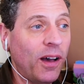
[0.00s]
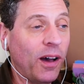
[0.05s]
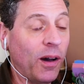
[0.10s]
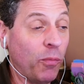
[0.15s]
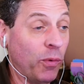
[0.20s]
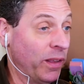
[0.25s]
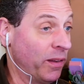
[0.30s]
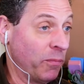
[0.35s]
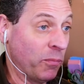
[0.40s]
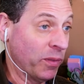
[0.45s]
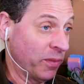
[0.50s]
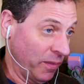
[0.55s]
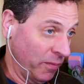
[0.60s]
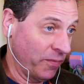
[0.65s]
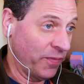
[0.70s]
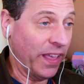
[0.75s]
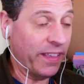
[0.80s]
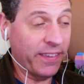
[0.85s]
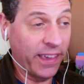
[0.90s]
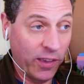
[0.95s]
And
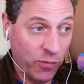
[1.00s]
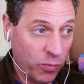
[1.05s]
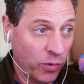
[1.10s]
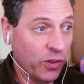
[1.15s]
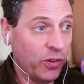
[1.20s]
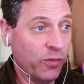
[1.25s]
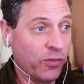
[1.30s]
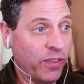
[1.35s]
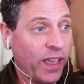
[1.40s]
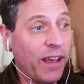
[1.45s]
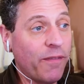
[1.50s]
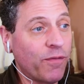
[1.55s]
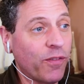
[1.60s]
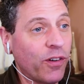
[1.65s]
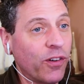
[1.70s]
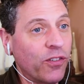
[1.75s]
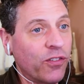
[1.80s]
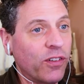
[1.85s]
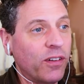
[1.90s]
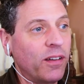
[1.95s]
if that's the case, we'll use that
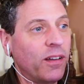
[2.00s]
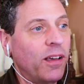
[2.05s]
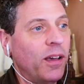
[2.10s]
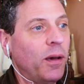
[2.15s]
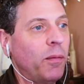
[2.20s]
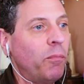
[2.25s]
version.